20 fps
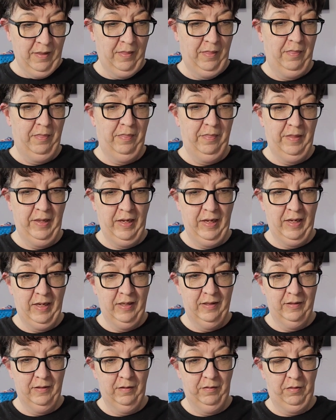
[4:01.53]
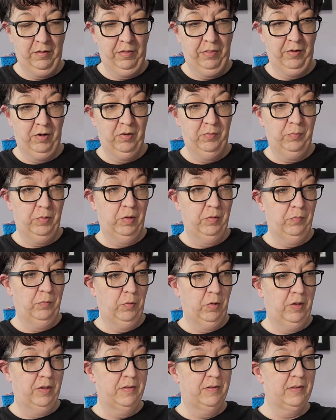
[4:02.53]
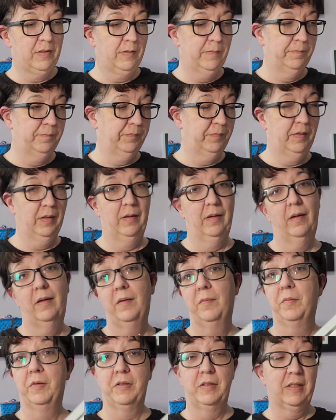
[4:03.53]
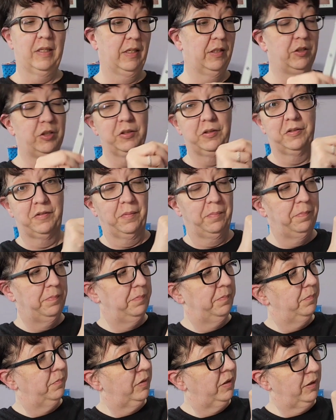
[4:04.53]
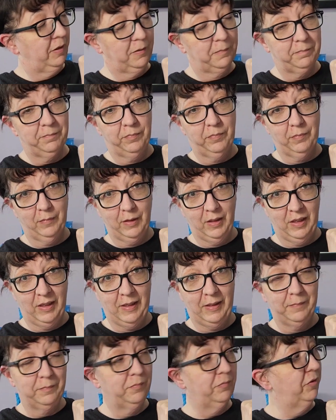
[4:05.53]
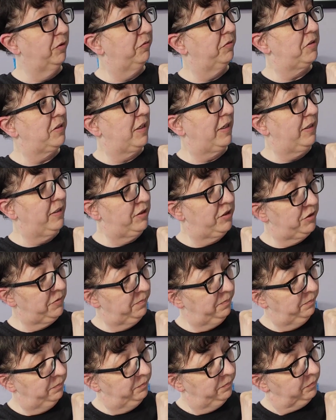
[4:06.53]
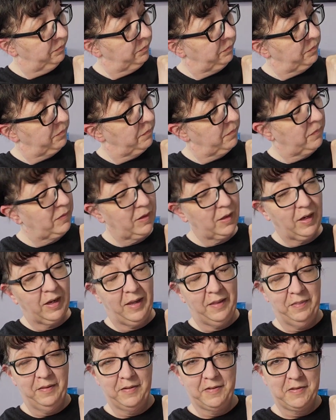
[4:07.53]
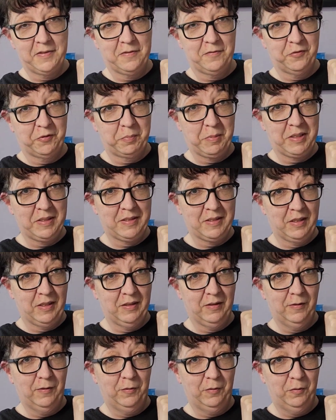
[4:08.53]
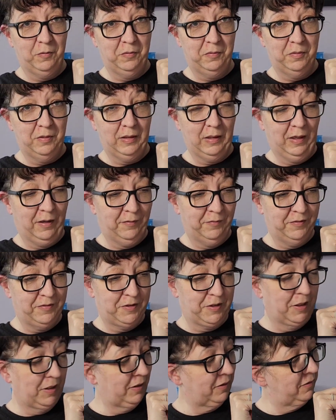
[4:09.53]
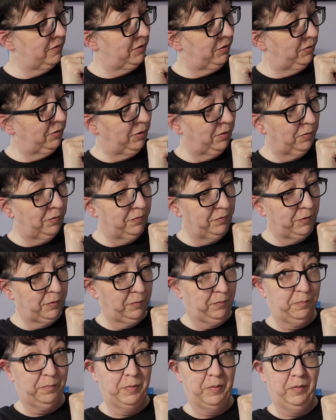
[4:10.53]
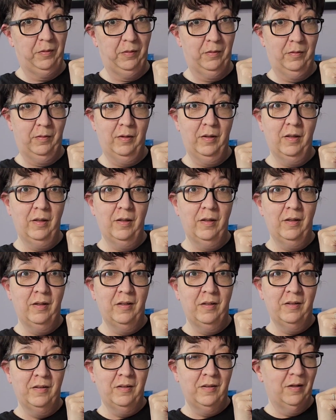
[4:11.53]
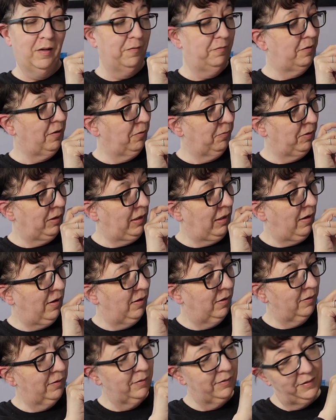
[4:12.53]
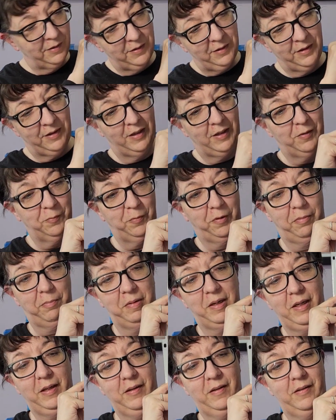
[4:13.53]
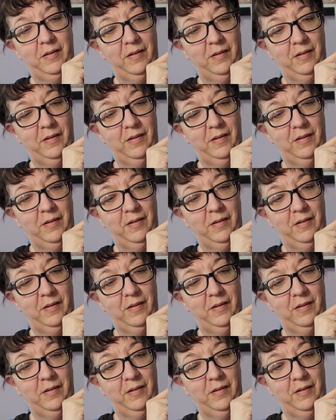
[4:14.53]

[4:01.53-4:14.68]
Then the 3rd one was, once again, just here, River's Edge, and this is for my son who loves ducks. You know, if you've been following along with me.